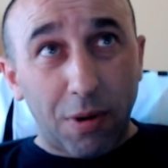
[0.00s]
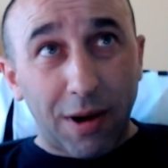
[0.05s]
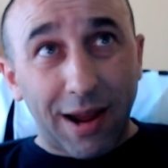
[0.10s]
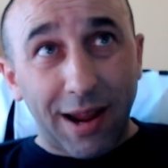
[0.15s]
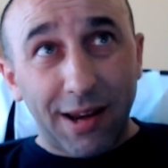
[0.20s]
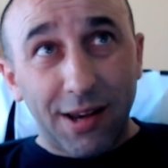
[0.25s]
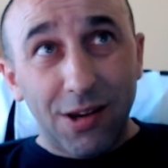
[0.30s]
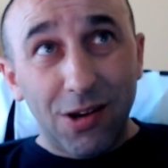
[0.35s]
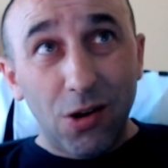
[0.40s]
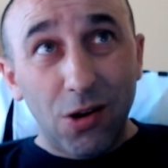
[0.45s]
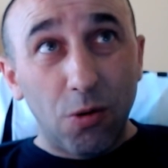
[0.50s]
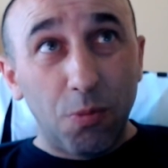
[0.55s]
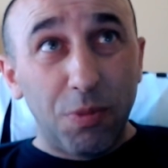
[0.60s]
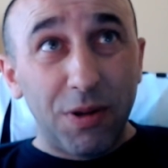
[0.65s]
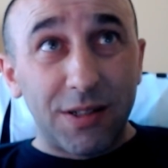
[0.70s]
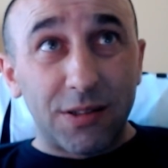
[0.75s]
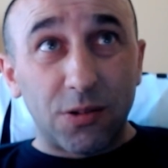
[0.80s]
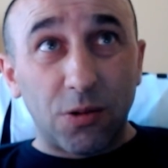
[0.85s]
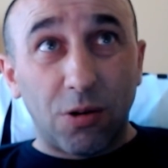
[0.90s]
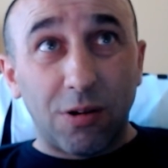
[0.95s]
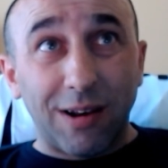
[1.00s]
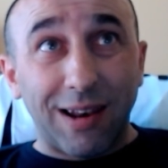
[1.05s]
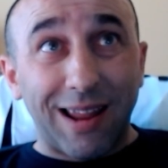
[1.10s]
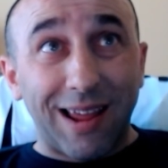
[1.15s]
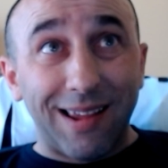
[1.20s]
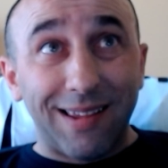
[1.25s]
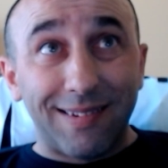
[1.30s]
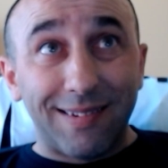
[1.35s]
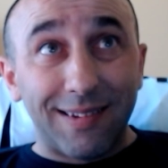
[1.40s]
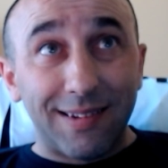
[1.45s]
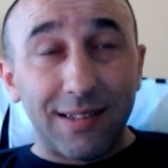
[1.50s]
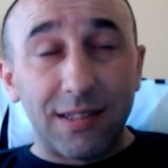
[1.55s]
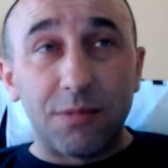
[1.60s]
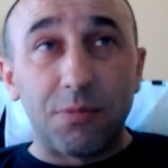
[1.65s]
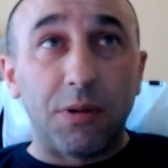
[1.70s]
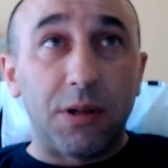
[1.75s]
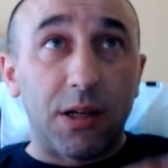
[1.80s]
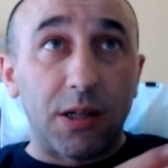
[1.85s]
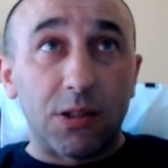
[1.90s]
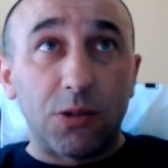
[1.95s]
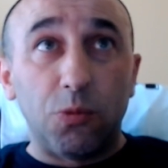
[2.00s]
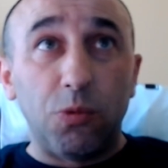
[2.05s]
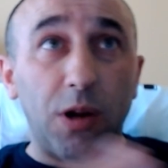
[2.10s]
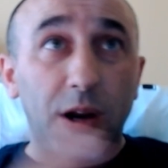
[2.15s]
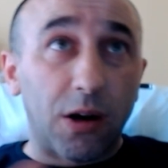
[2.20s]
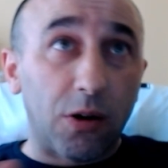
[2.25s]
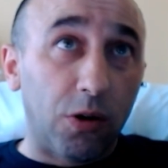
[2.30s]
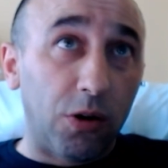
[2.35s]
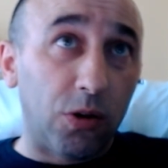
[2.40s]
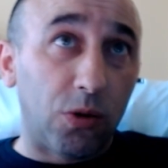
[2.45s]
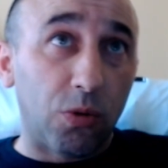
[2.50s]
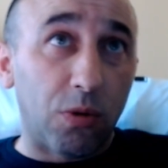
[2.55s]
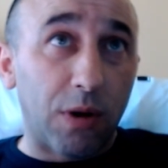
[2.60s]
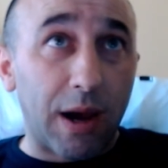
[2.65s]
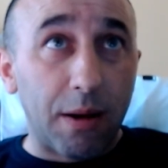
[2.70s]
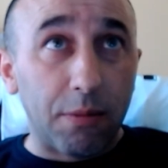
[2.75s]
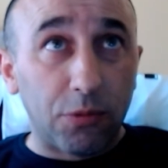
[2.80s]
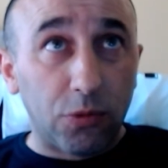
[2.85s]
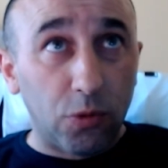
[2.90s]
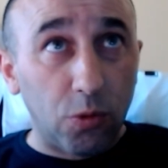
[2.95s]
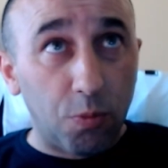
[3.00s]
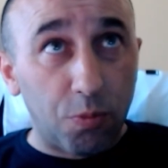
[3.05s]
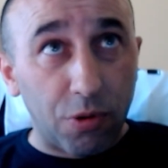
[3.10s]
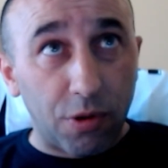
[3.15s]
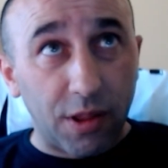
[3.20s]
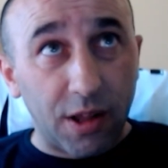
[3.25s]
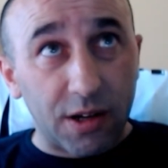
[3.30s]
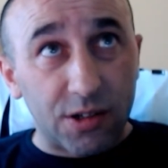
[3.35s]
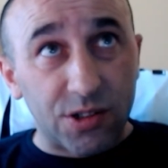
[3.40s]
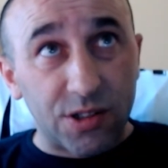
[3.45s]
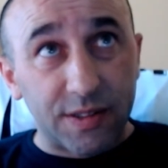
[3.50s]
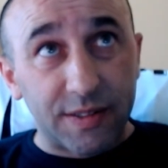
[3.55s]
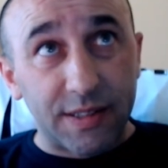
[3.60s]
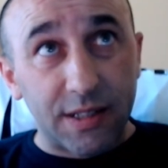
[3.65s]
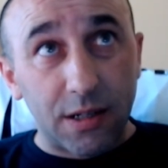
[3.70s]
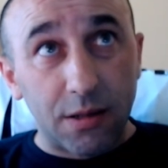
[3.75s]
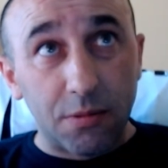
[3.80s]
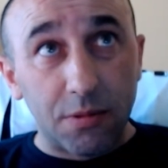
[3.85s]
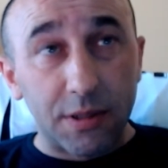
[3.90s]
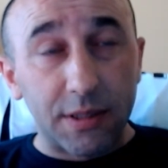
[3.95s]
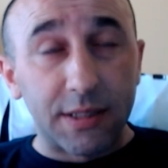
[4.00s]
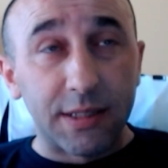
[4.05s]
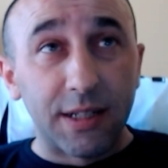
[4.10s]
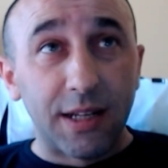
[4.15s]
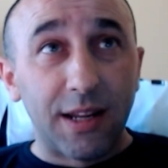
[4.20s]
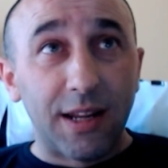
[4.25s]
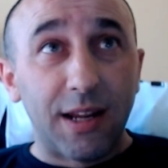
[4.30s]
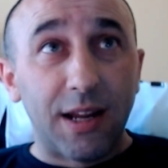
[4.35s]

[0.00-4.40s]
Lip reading: buy new BizTalk license because we are going to have two production servers